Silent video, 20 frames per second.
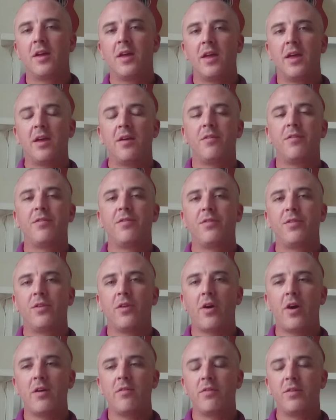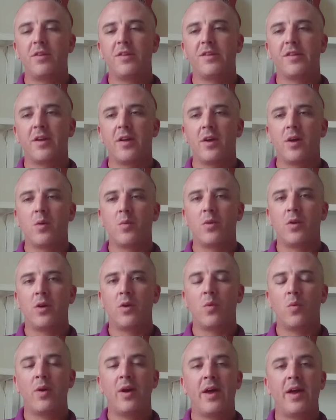If divers were
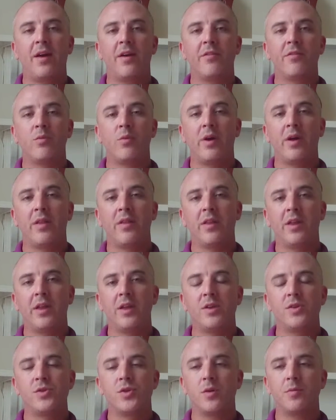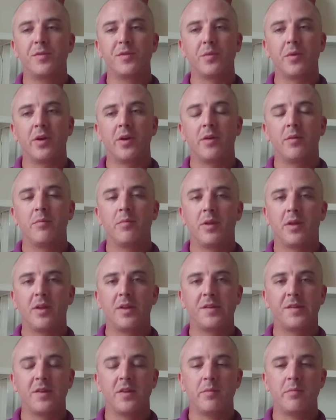aware of where the jobs were, because
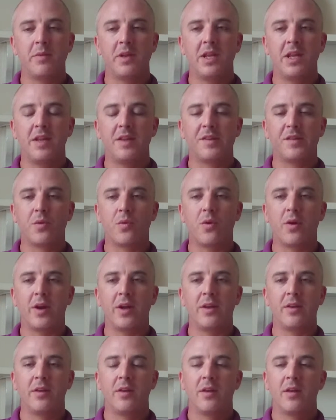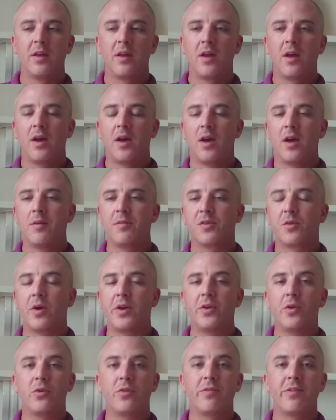at the minute it's quite an
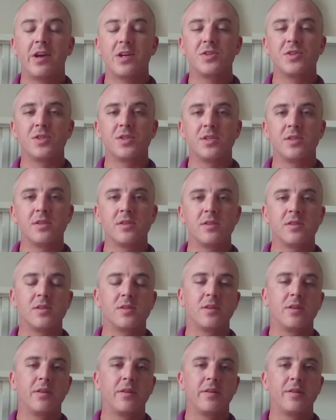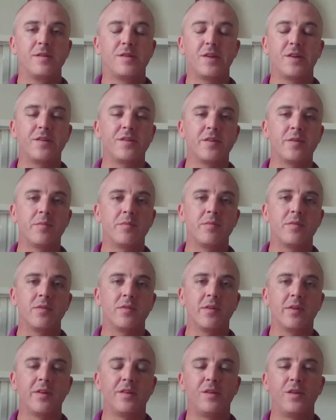old-fashioned system
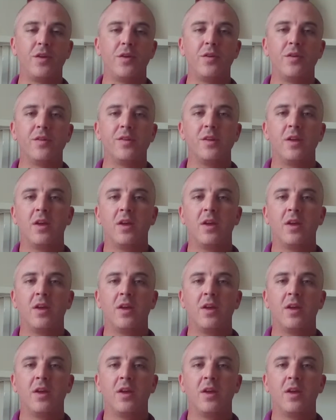that is used,